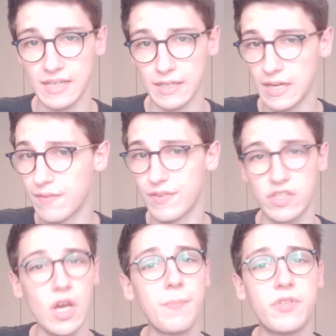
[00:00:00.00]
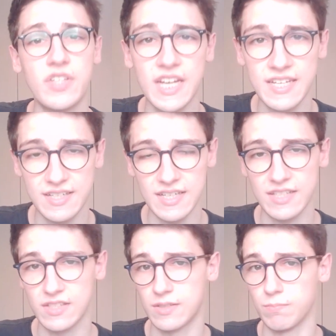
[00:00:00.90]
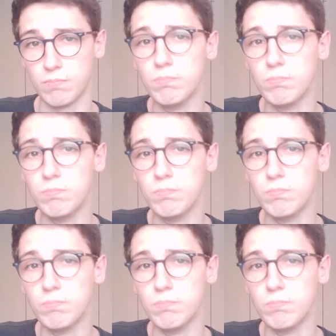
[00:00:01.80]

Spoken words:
if it's up to date, it's